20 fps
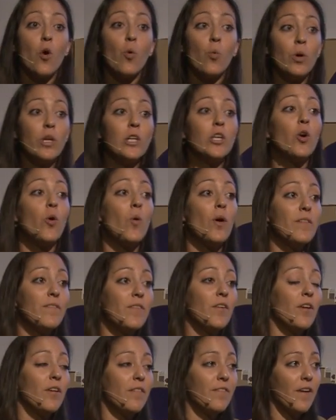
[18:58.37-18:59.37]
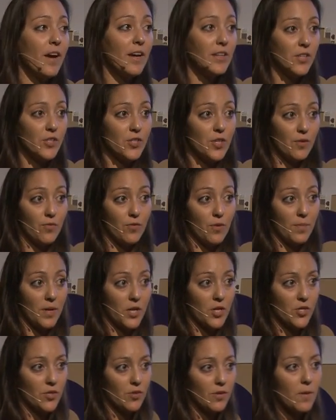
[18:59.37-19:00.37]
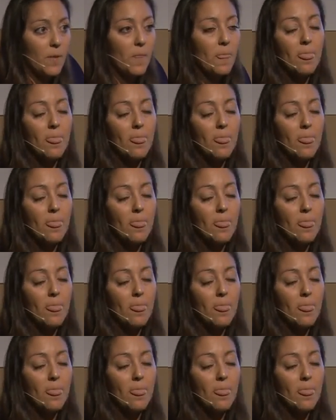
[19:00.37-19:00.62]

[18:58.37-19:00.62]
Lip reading: will go and verify this information.